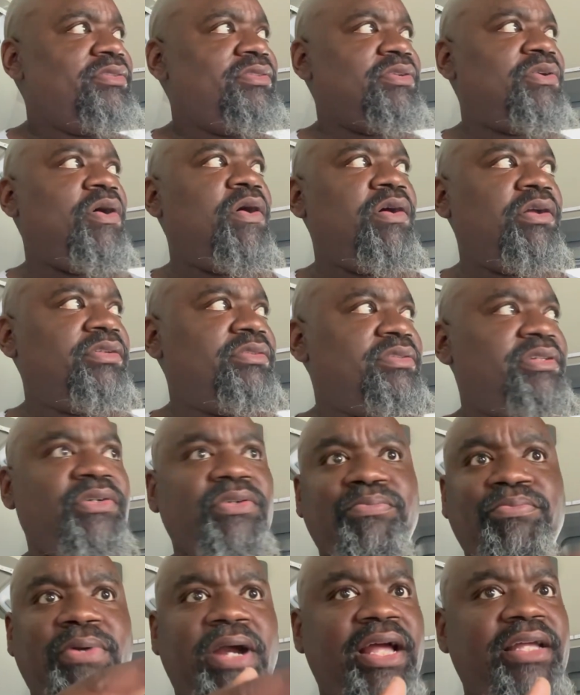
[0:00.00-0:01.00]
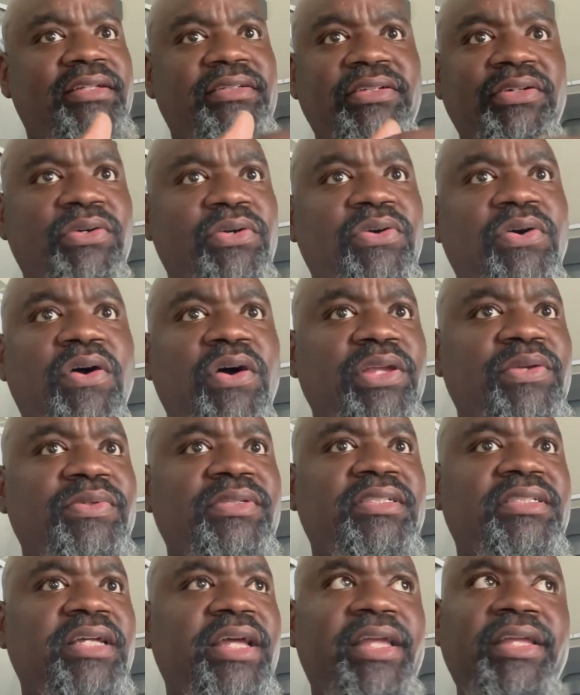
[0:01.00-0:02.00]
They'll call you
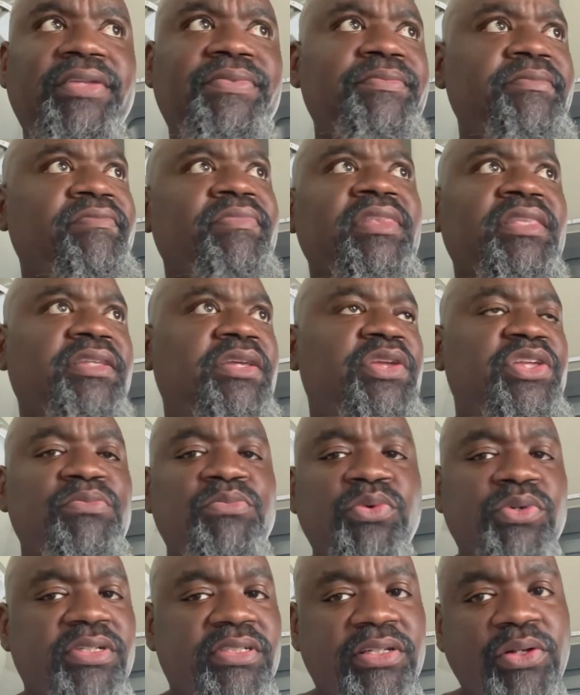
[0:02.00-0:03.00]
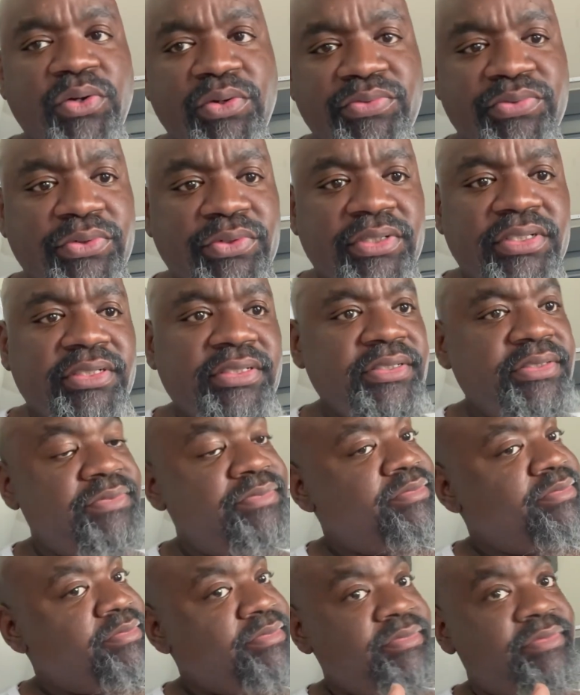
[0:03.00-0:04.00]
and say, can you move this load for us?
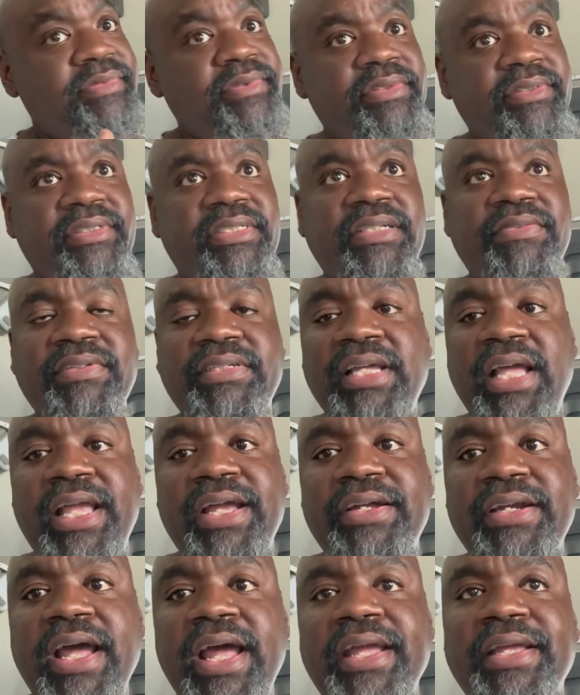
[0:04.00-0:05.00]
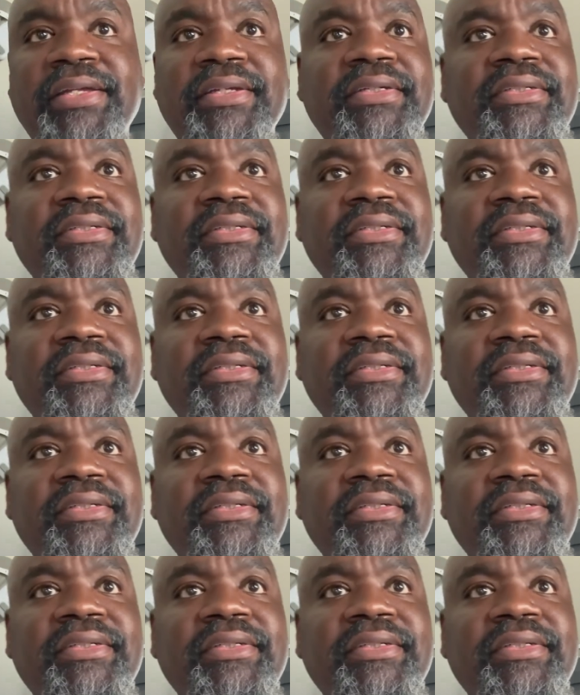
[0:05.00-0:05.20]
See what yay or nay.